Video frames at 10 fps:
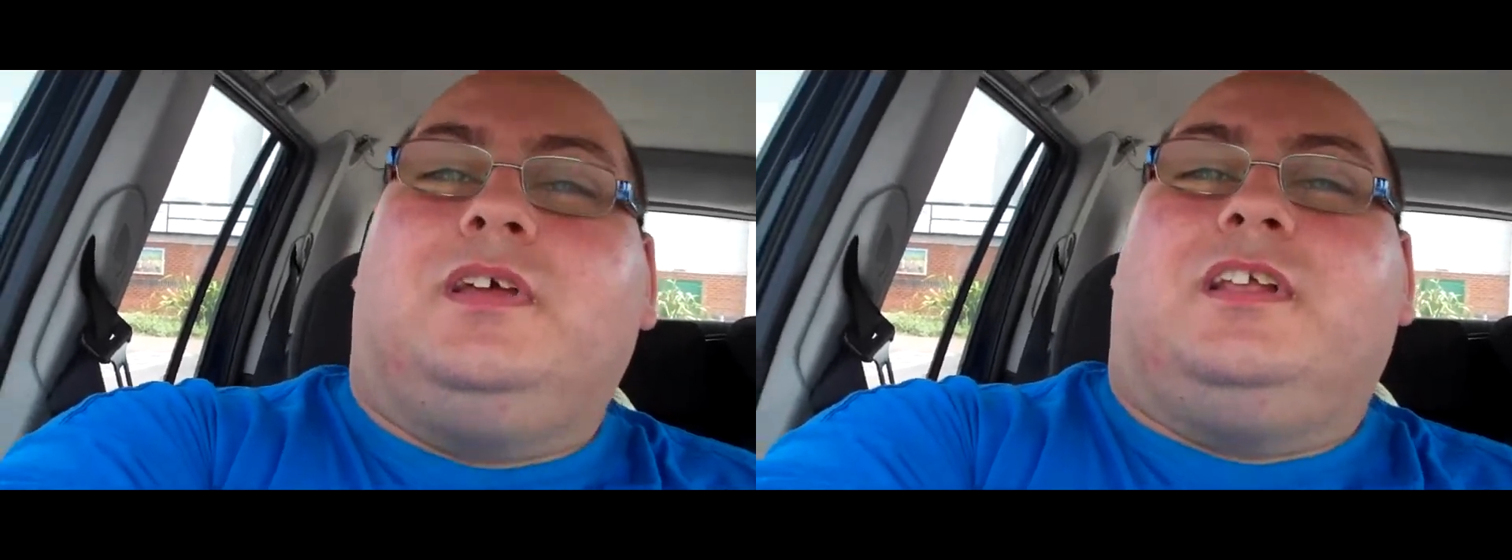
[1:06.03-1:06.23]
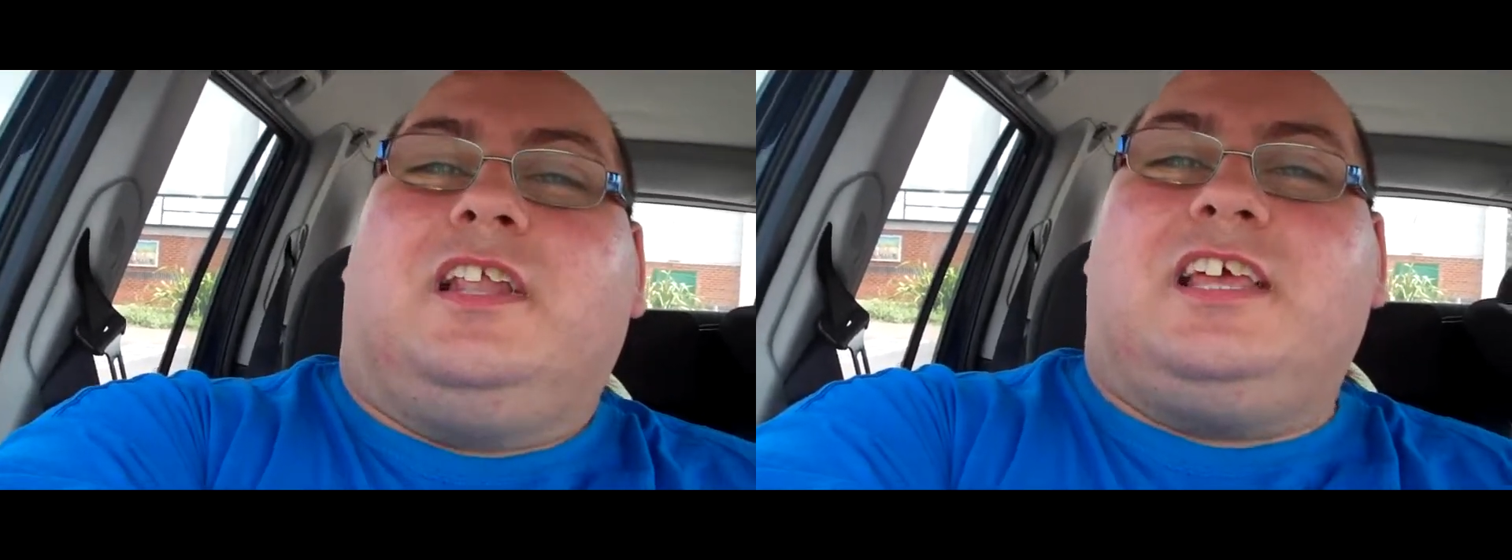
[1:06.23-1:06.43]

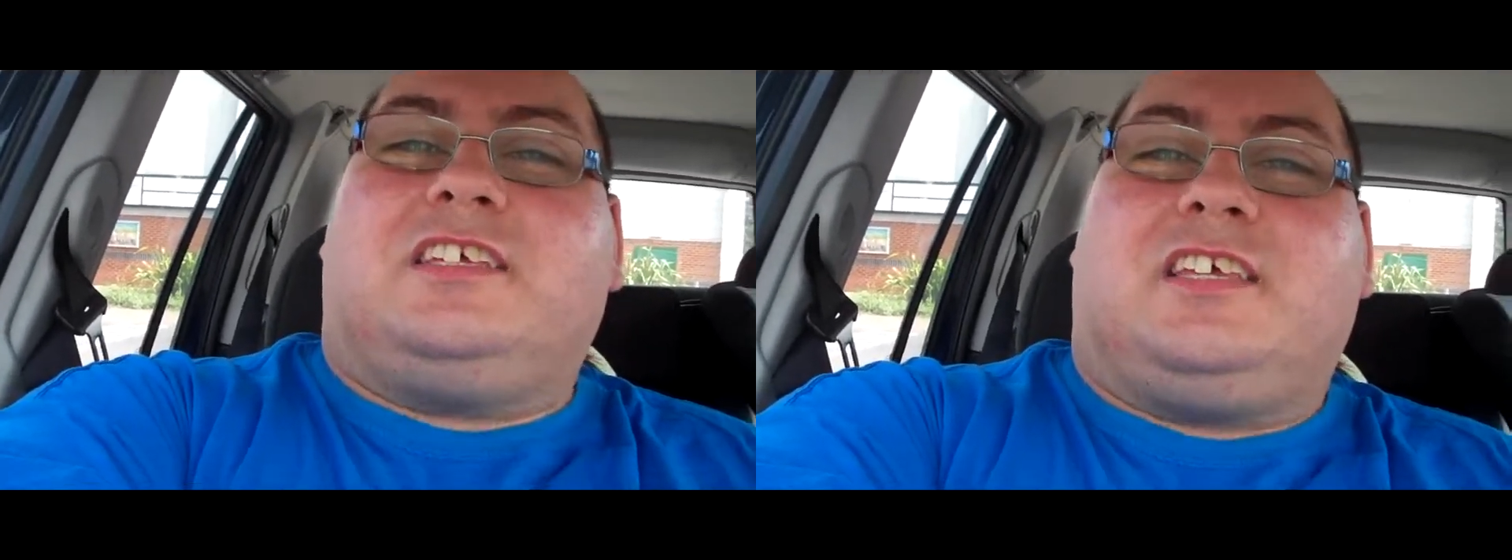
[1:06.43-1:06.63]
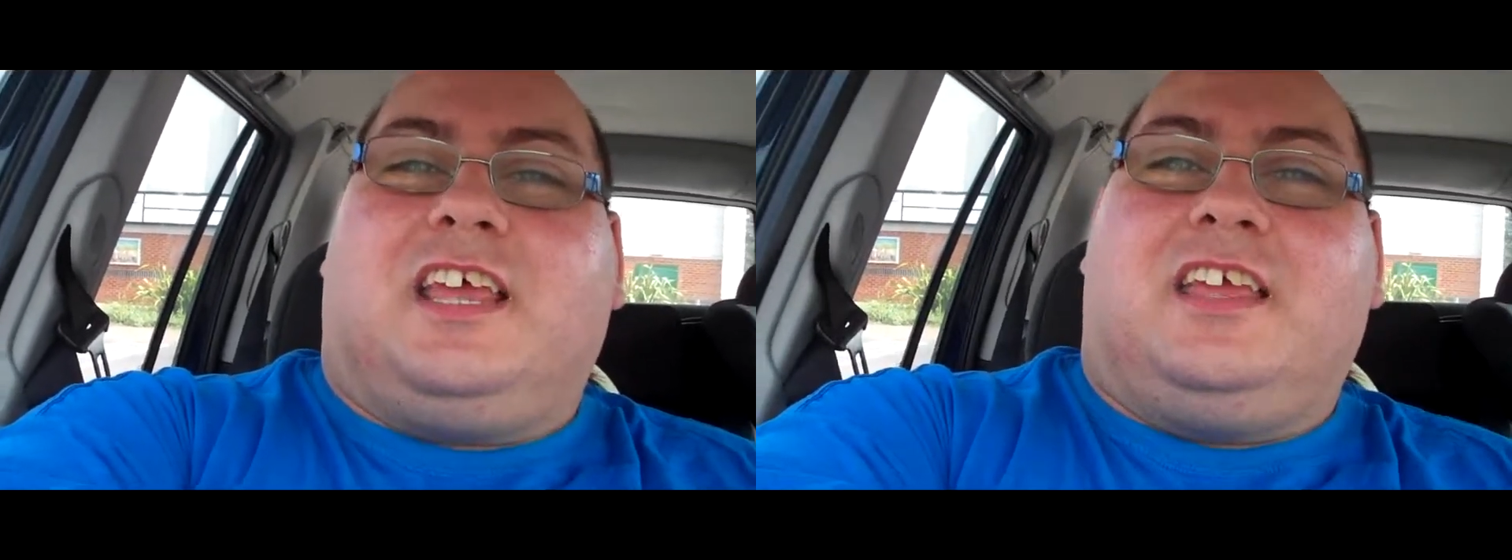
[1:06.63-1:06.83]
Definitely
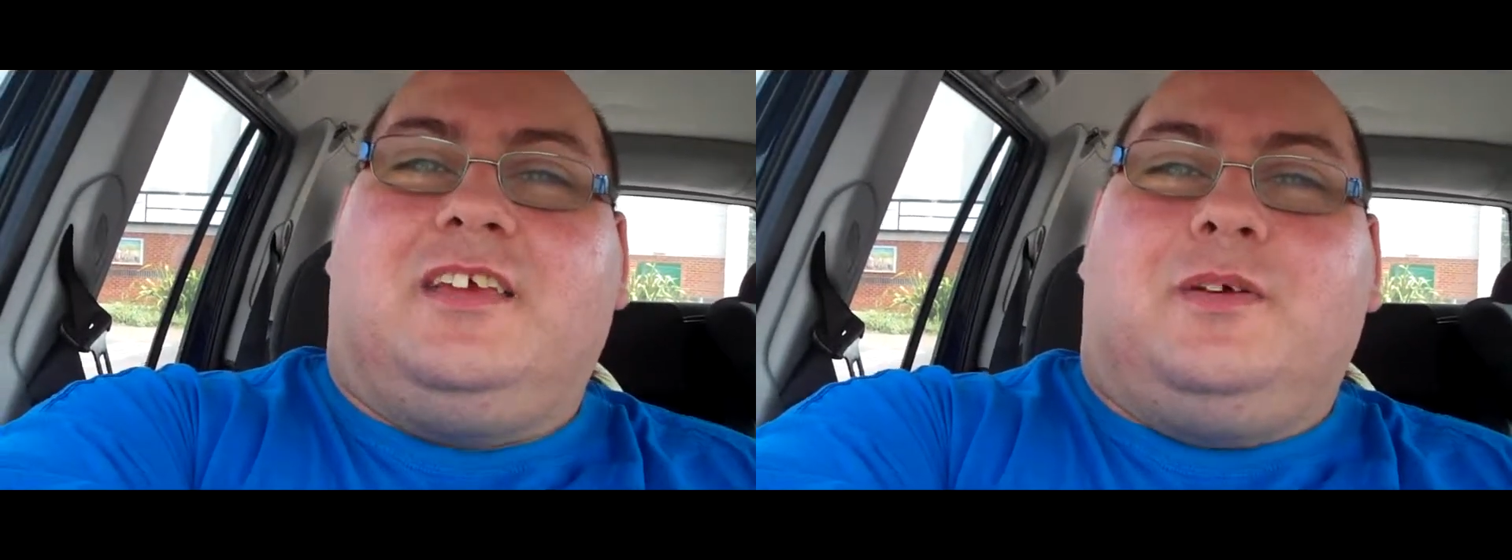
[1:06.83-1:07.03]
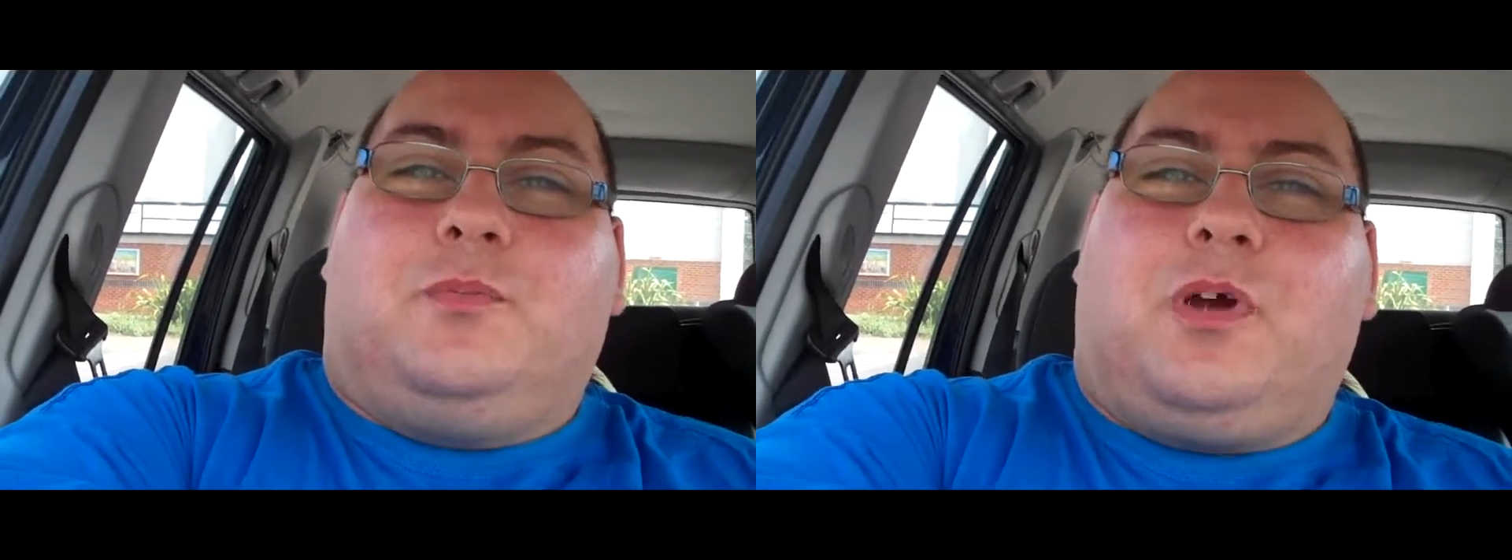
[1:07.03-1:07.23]
Let's
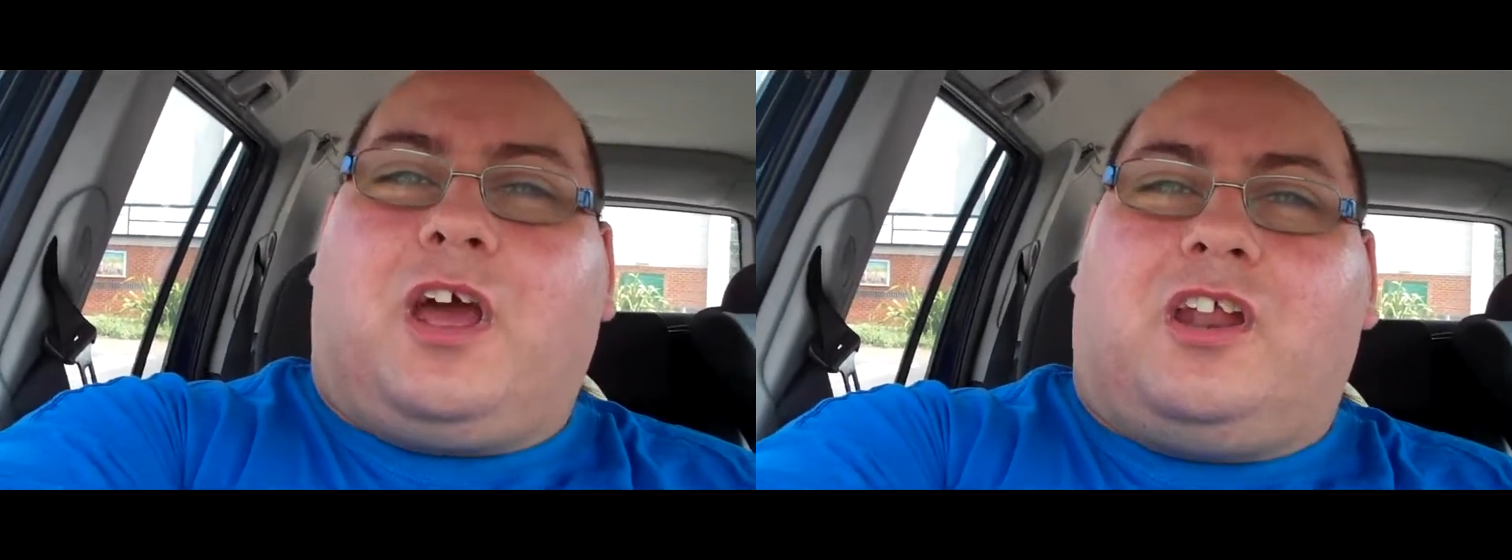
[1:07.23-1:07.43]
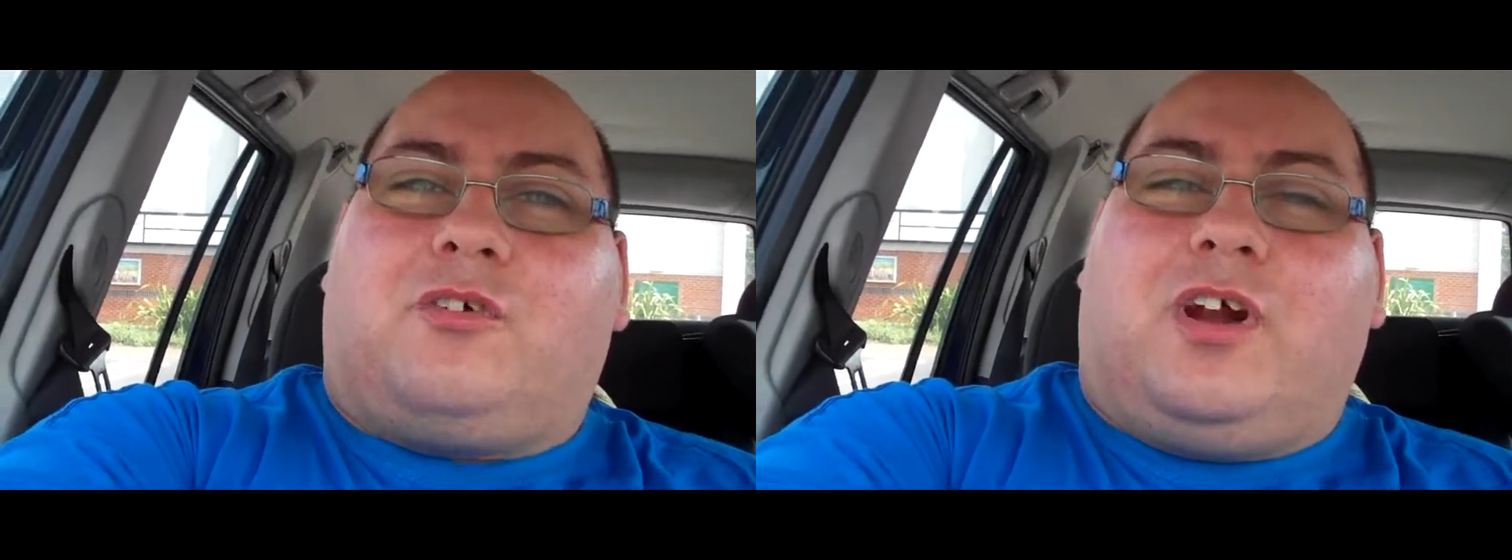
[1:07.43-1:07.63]
see. We're
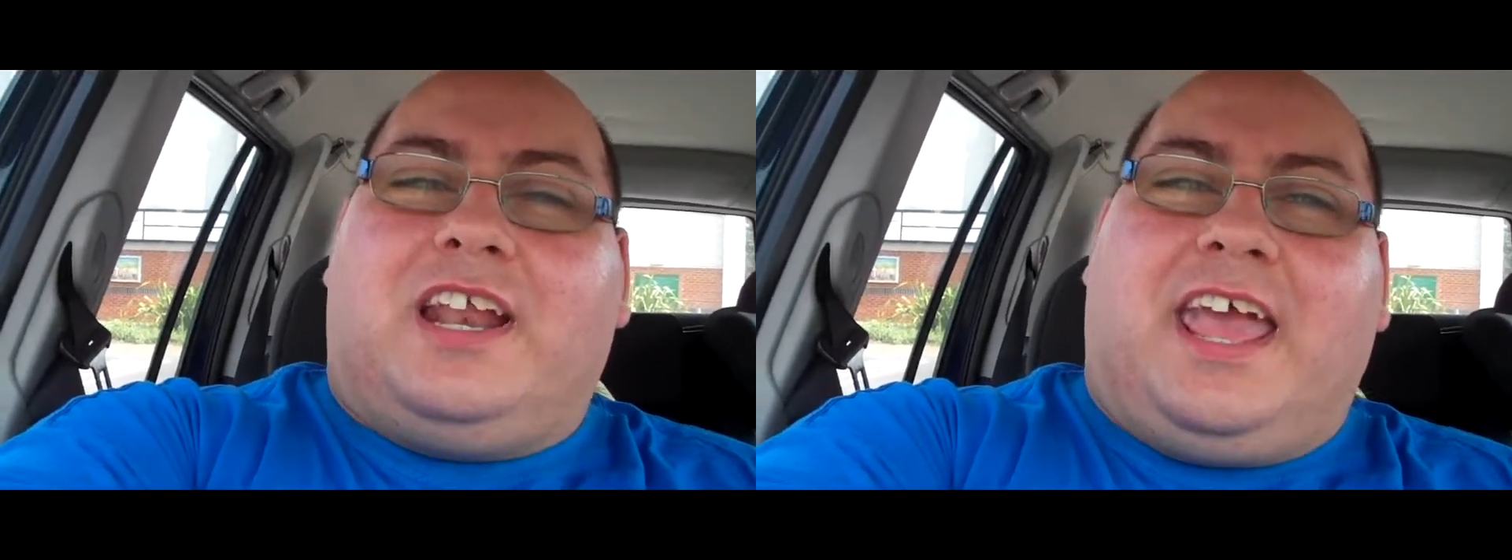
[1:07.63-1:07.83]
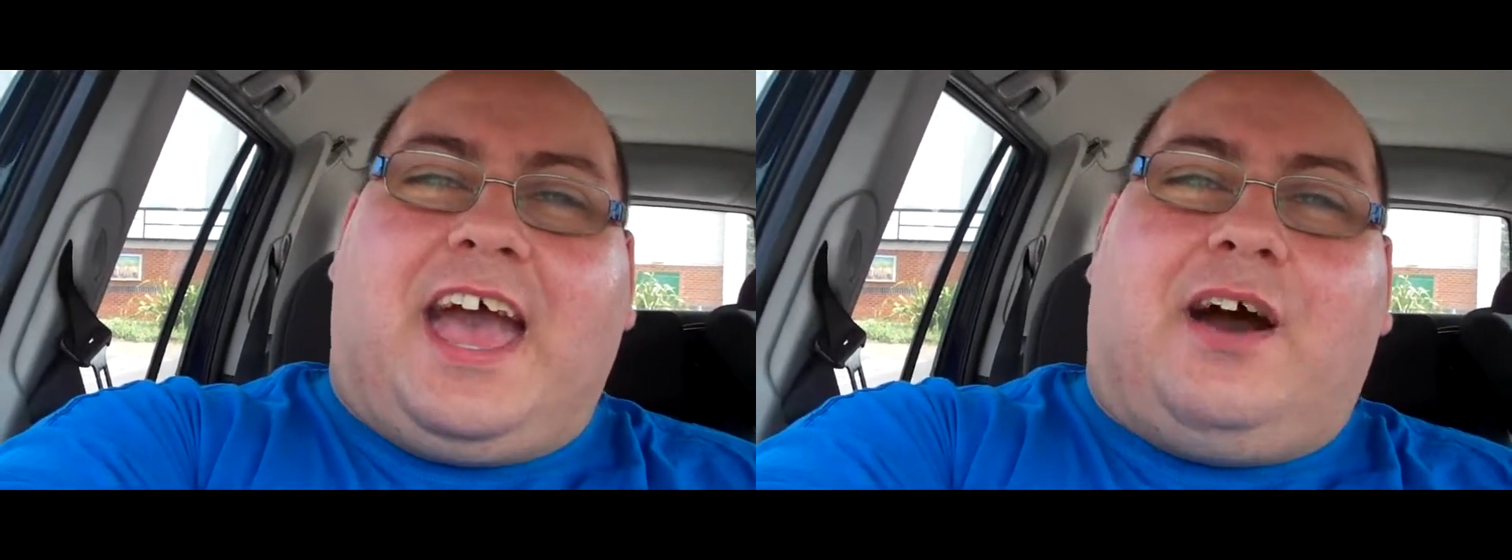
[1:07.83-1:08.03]
going to
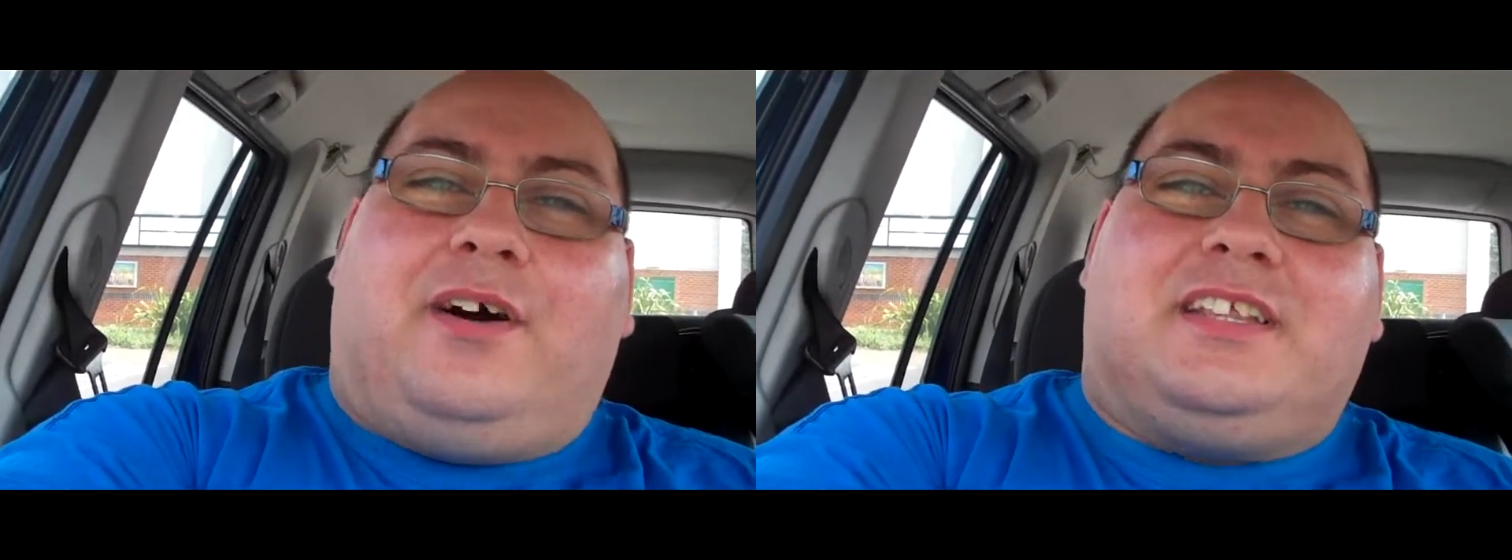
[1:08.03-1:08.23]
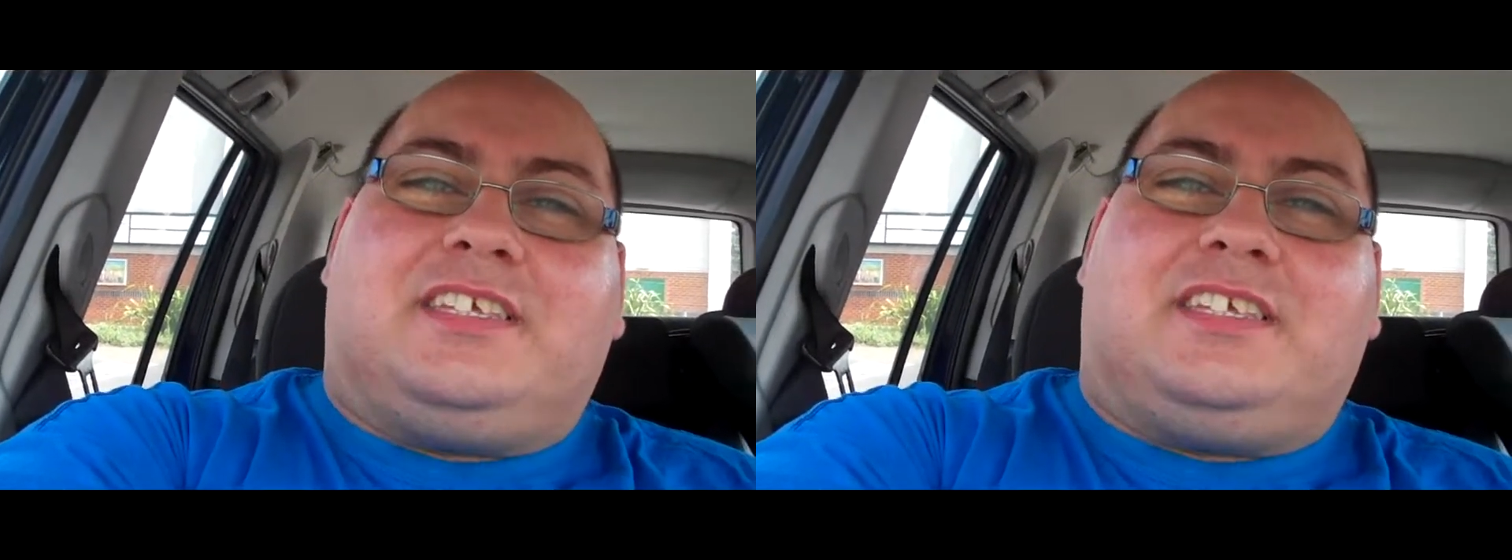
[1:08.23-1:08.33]
grade it out